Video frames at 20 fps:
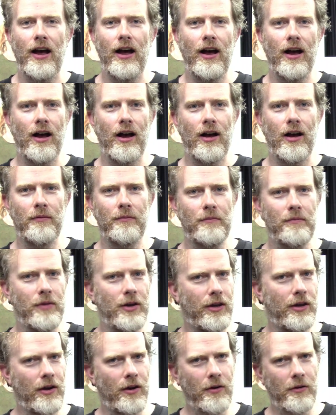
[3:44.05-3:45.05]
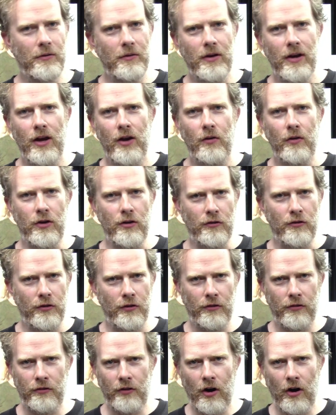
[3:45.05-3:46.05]
Um, you know, when you
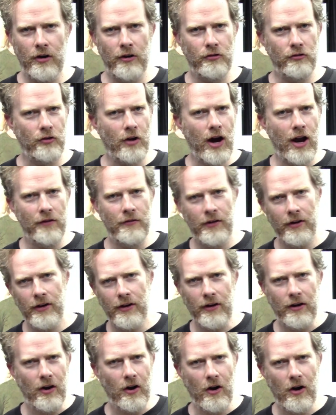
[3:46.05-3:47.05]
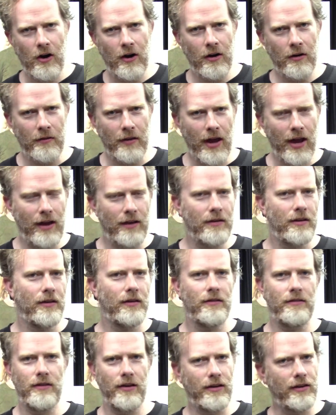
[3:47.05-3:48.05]
first started driving a car, that
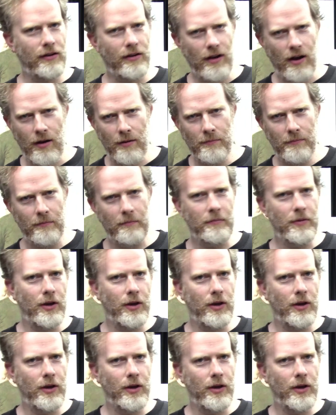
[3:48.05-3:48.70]
didn't come,